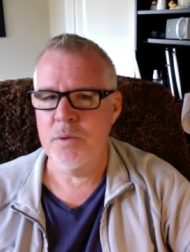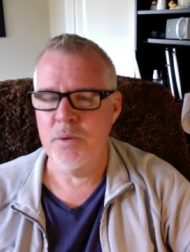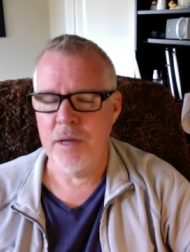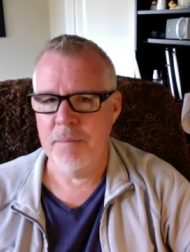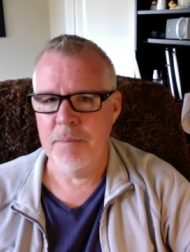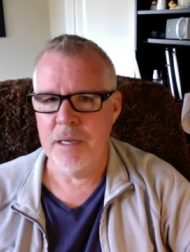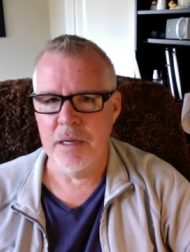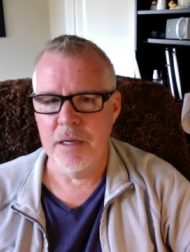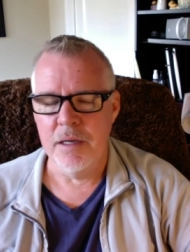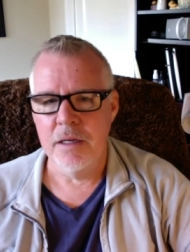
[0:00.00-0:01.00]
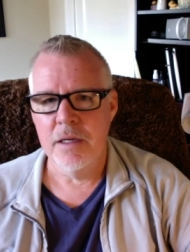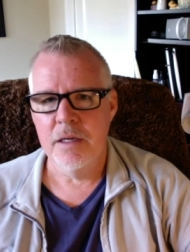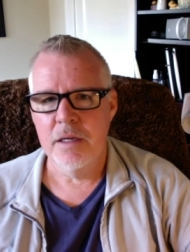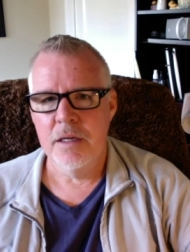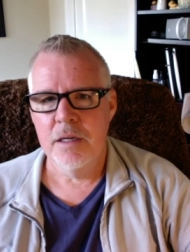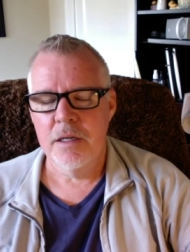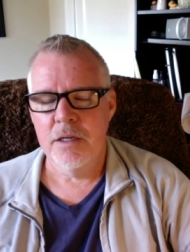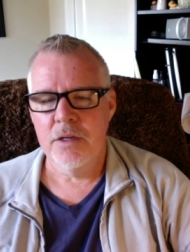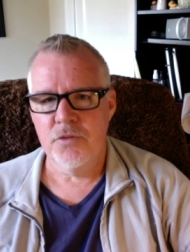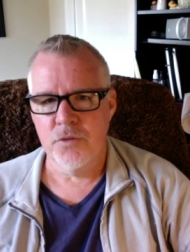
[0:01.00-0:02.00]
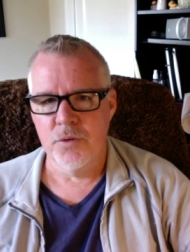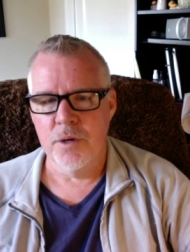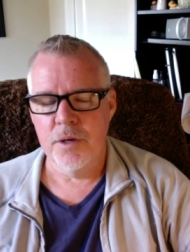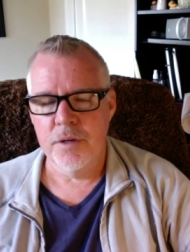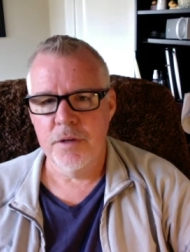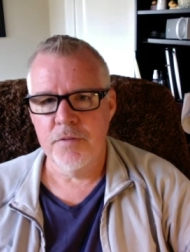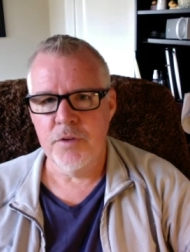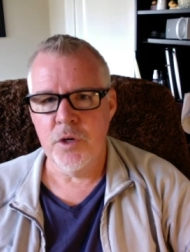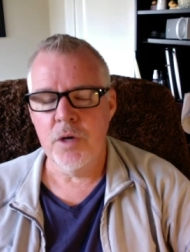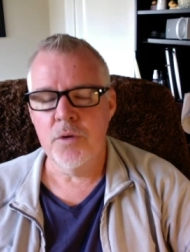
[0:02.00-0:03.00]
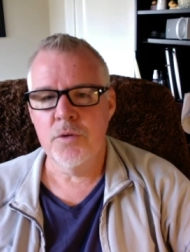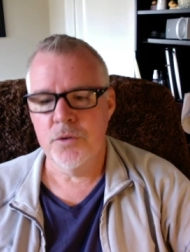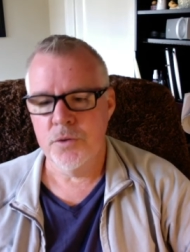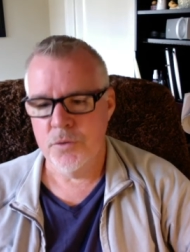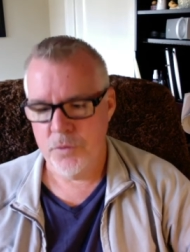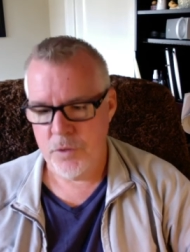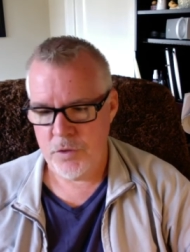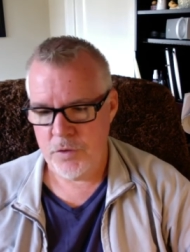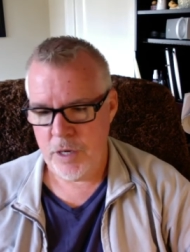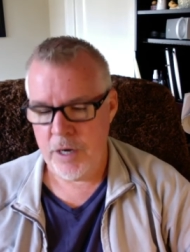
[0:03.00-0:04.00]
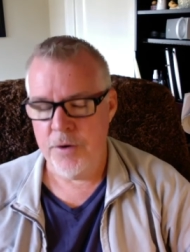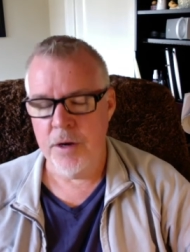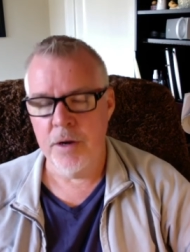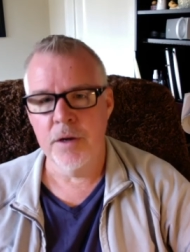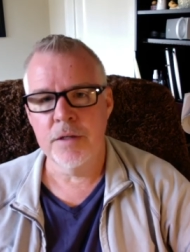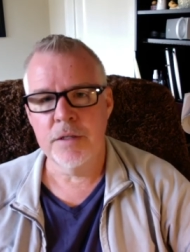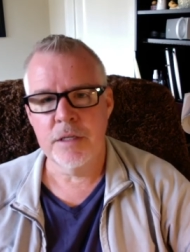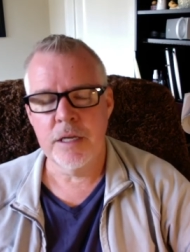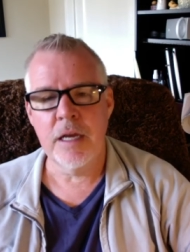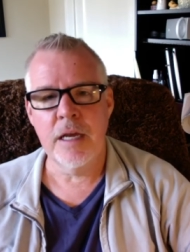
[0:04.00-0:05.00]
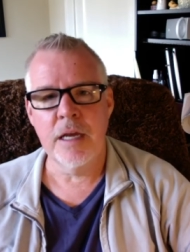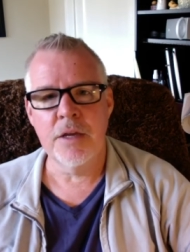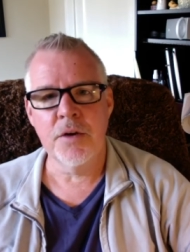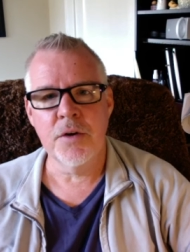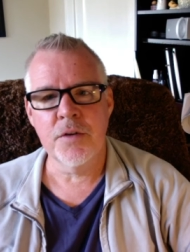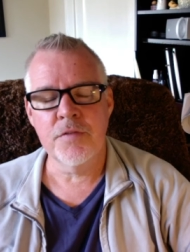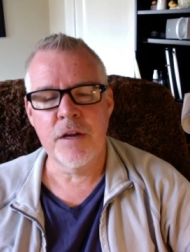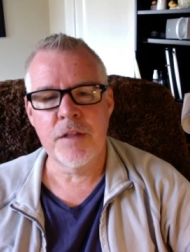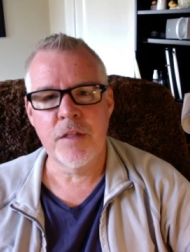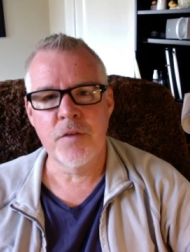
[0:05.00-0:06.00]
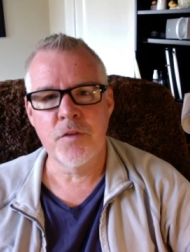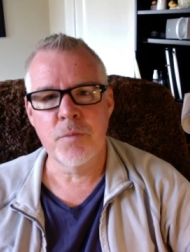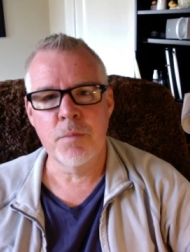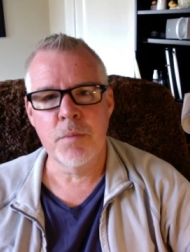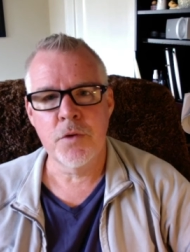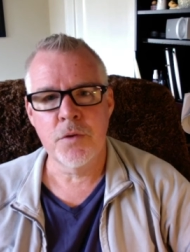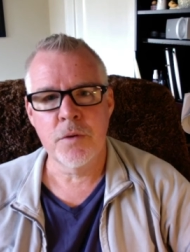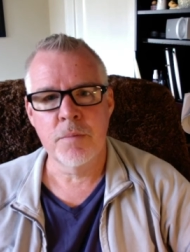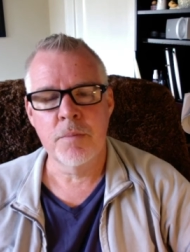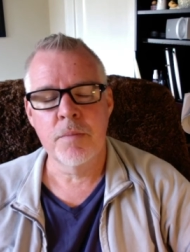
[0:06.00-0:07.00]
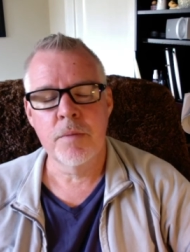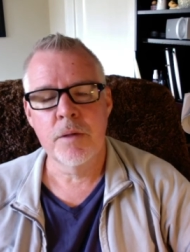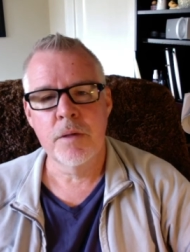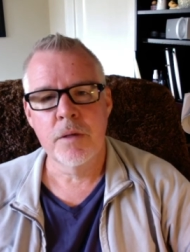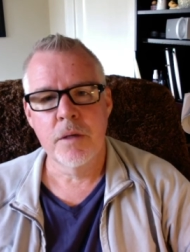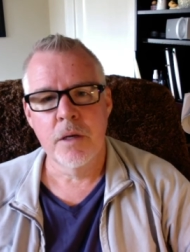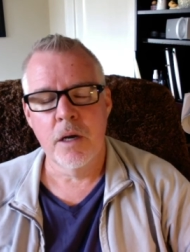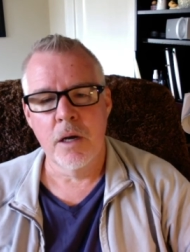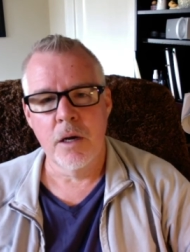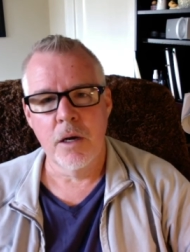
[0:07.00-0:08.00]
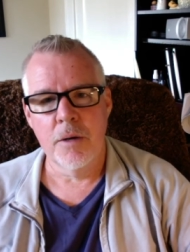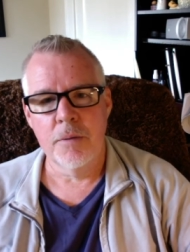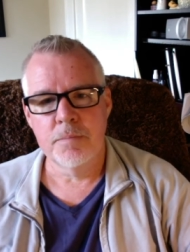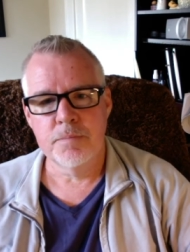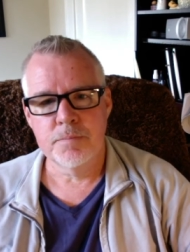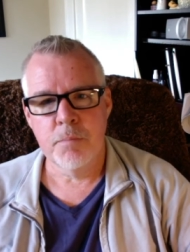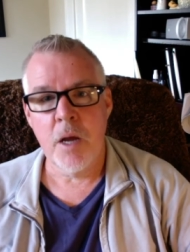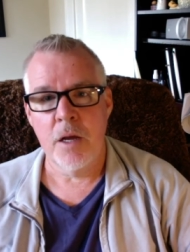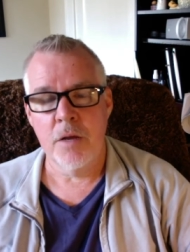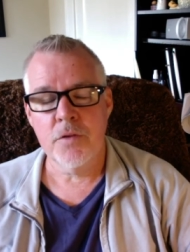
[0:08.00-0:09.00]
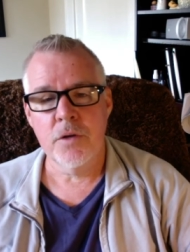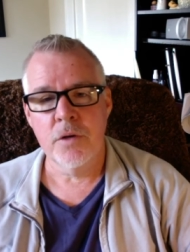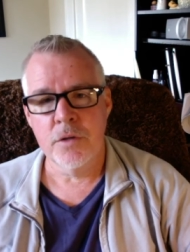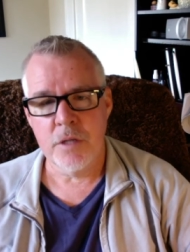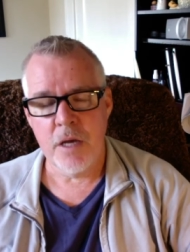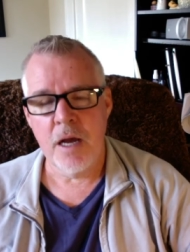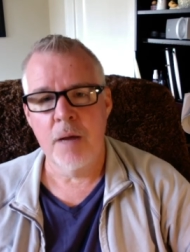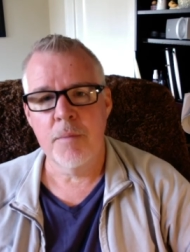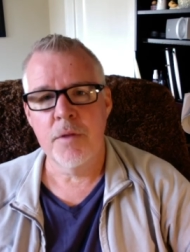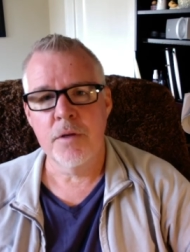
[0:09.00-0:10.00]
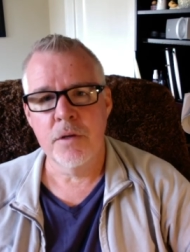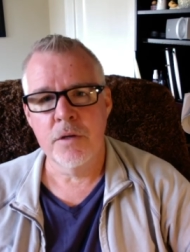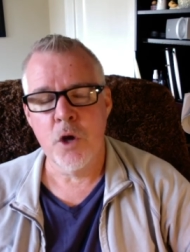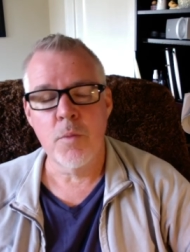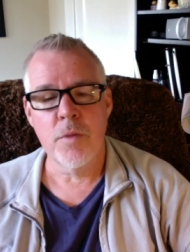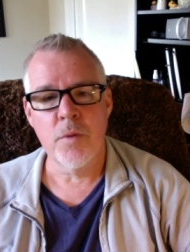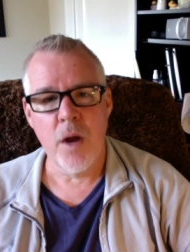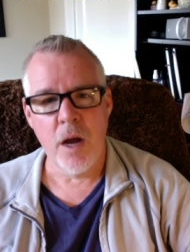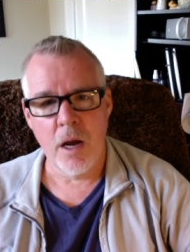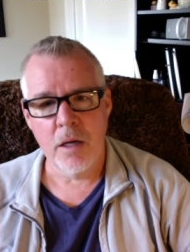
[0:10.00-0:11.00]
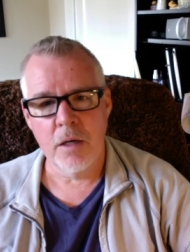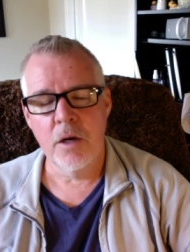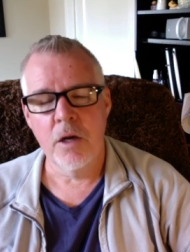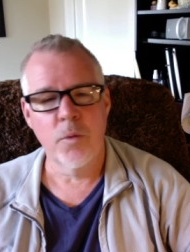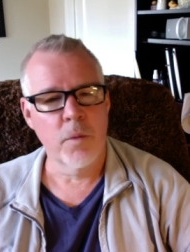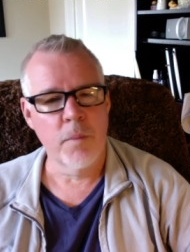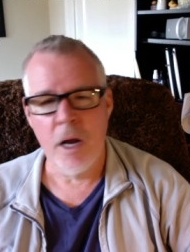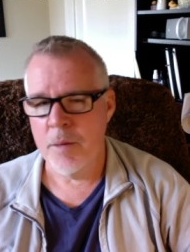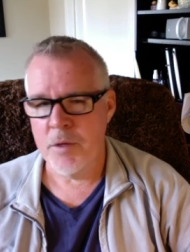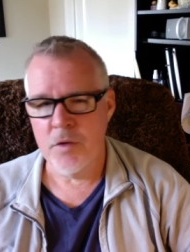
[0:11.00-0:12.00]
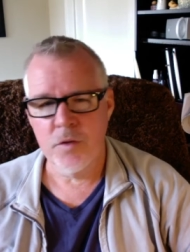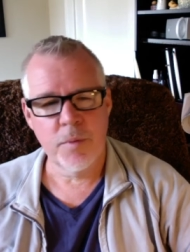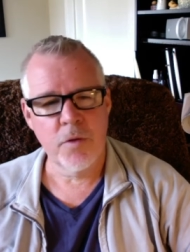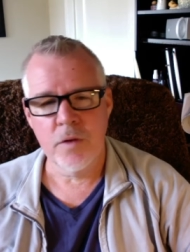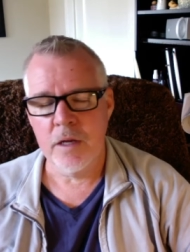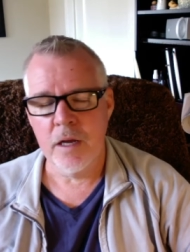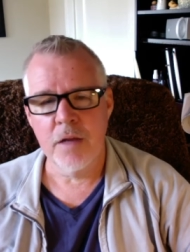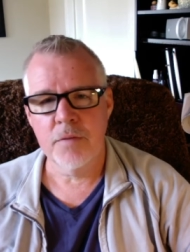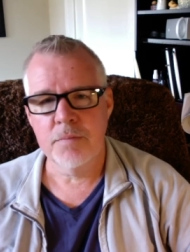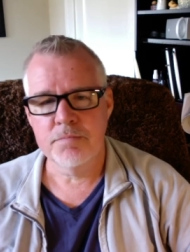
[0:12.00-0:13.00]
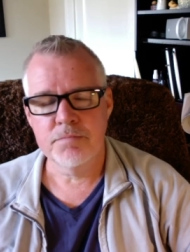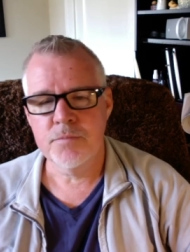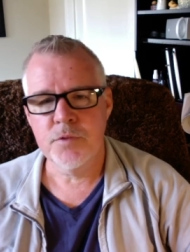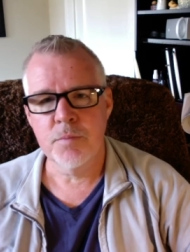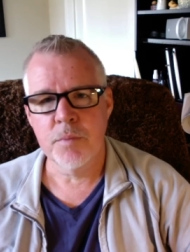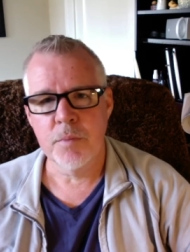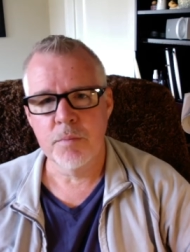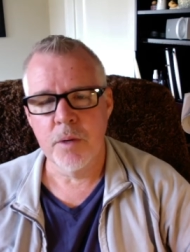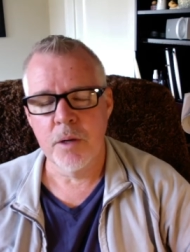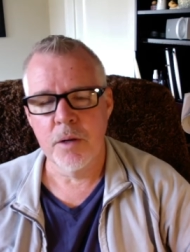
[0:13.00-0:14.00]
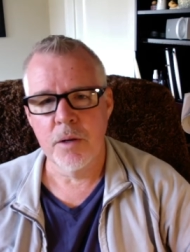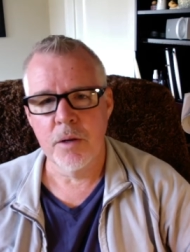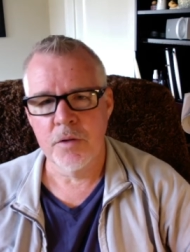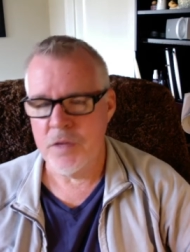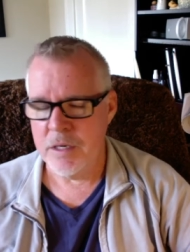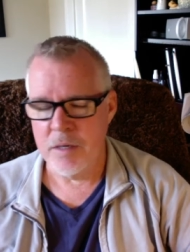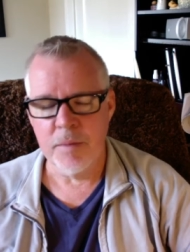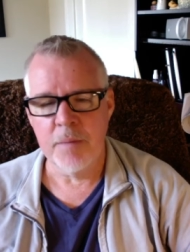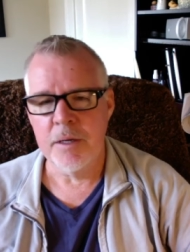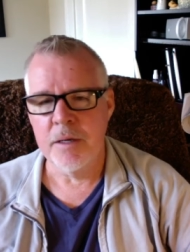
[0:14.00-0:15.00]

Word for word: can't be destroyed. If you go to this area today, you're going to find that there's a Muslim um, mosque on top, the Dome of the Rock, uh, where Muhammad supposedly got some uh, ascended, maybe.